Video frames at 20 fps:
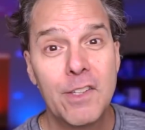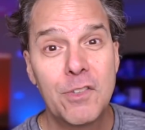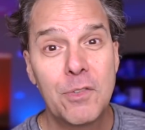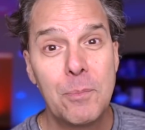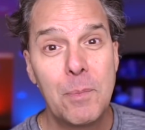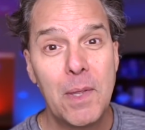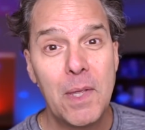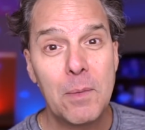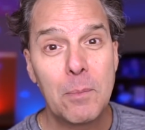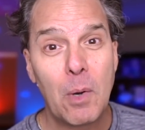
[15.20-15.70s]
it's
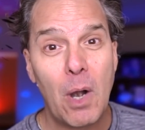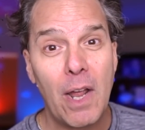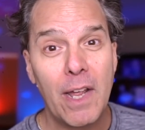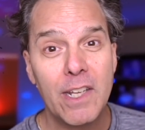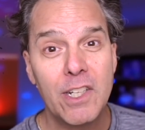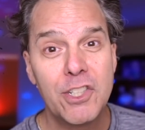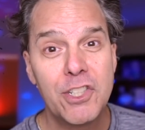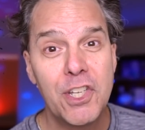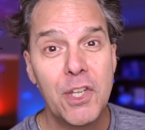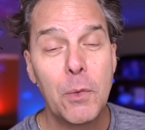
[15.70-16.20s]
me,
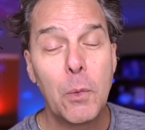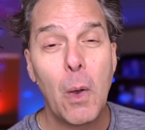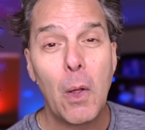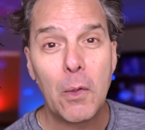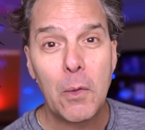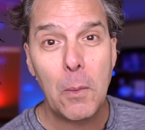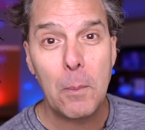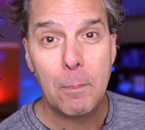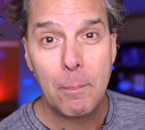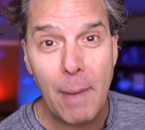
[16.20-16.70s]
Brian G.
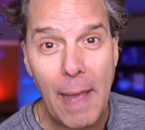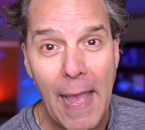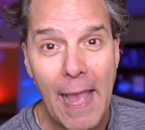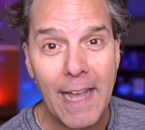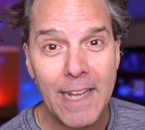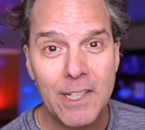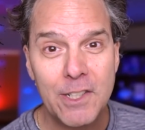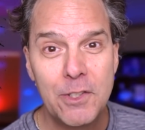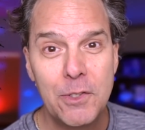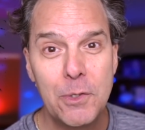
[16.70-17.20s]
Welcome
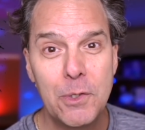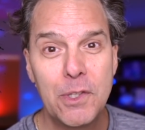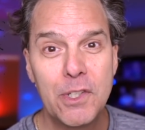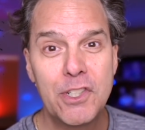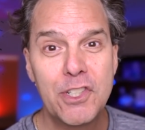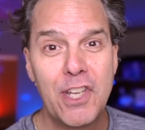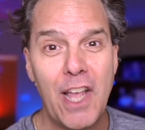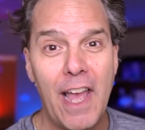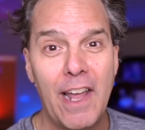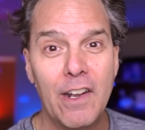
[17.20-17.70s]
back to the
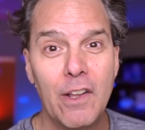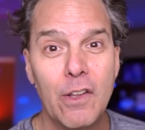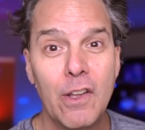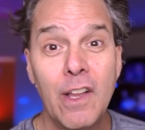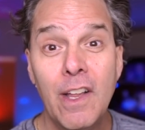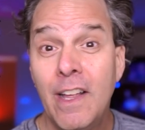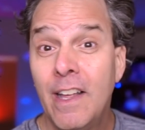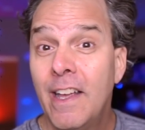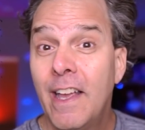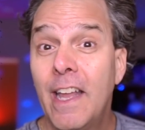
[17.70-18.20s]
channel.
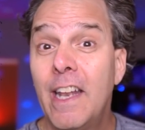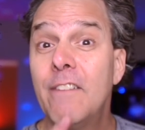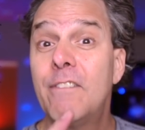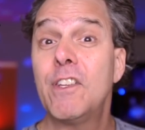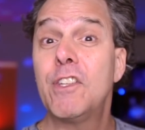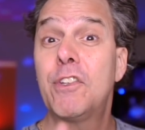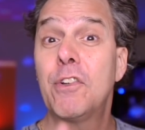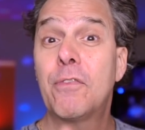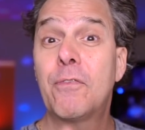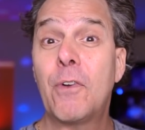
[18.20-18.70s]
And if
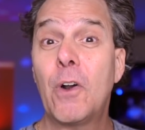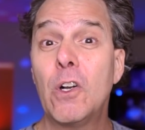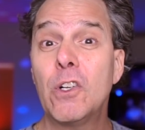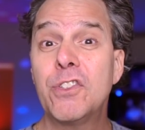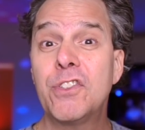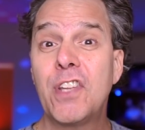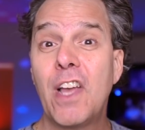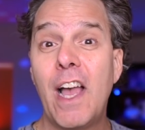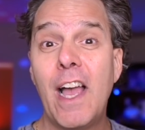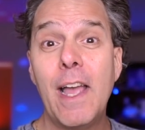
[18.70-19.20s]
it's your
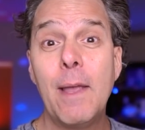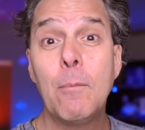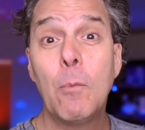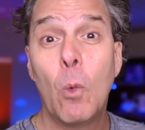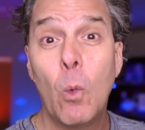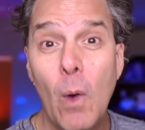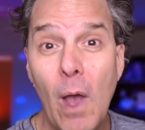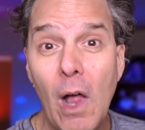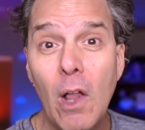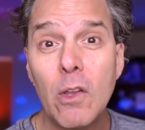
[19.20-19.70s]
first
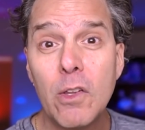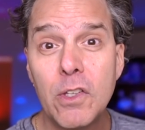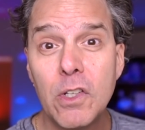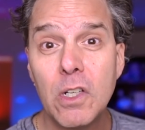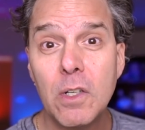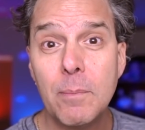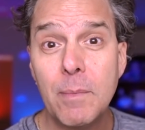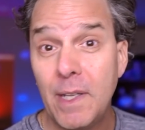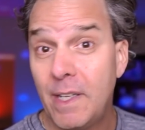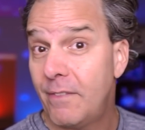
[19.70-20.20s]
time,
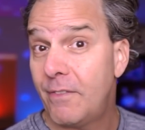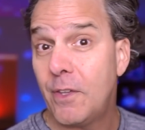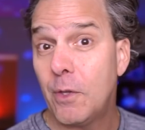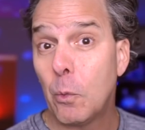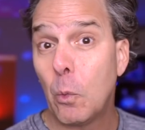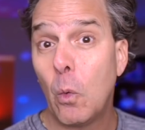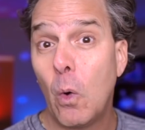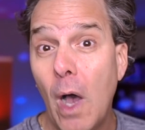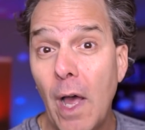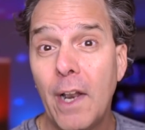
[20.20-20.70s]
welcome. And if you
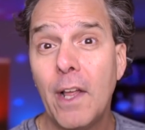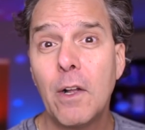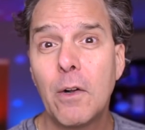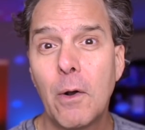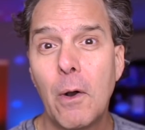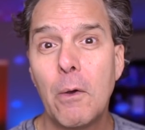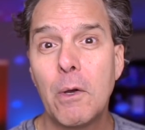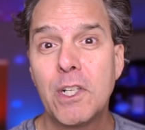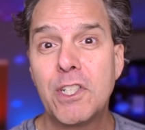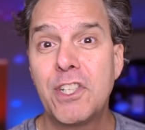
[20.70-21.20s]
want to
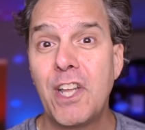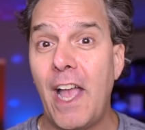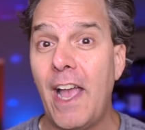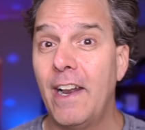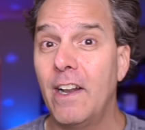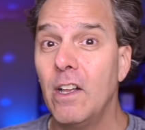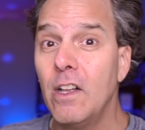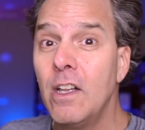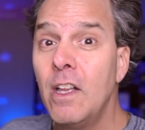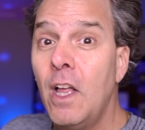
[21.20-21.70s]
grow a
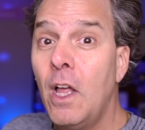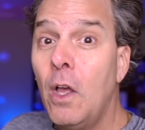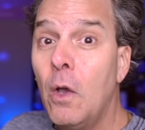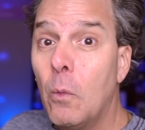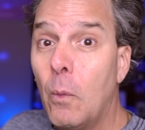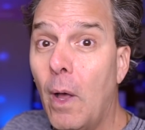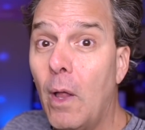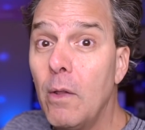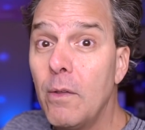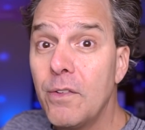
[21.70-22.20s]
channel,
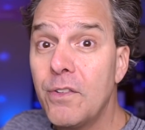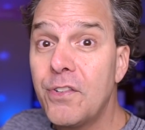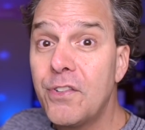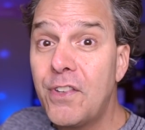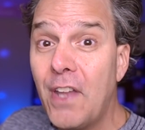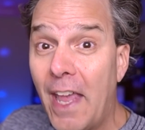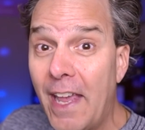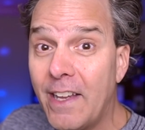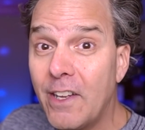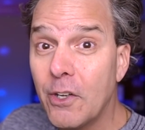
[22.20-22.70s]
well,
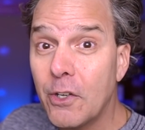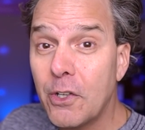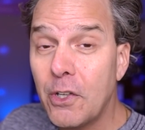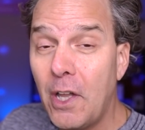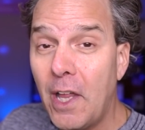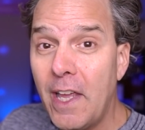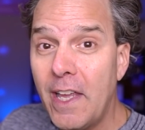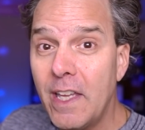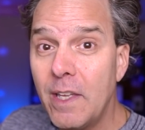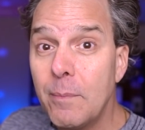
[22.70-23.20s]
stake your
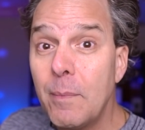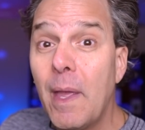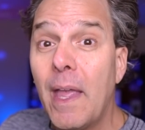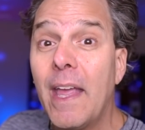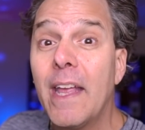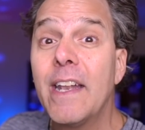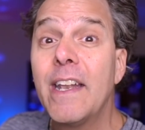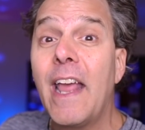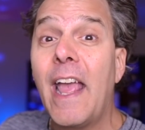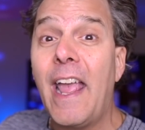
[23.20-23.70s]
claim
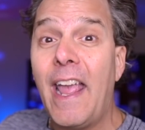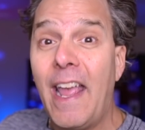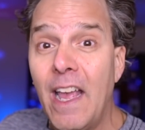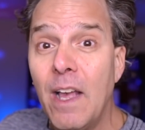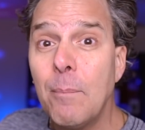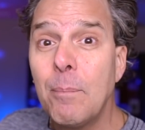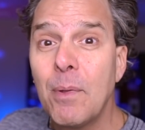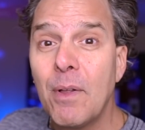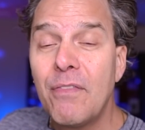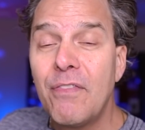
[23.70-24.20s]
and
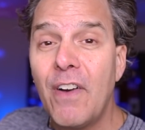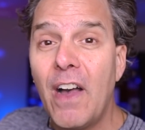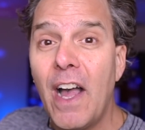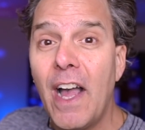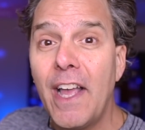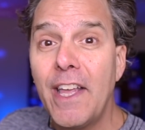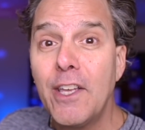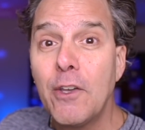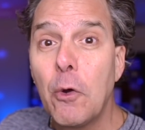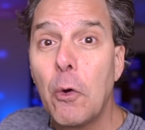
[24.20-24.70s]

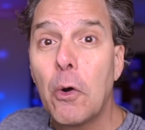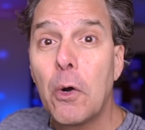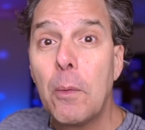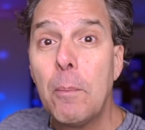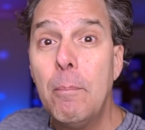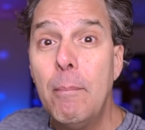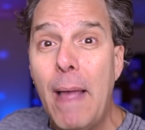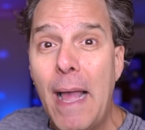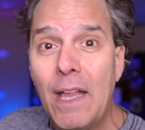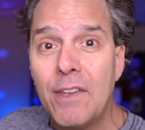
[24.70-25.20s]
amplify your
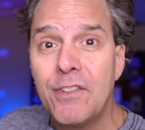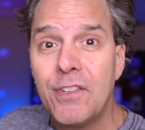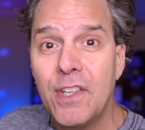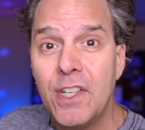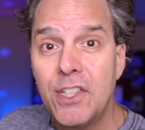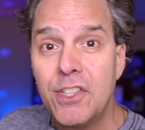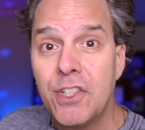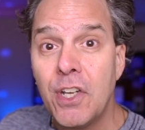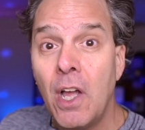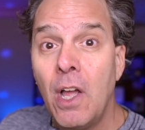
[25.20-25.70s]

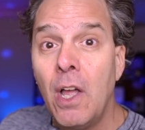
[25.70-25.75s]
message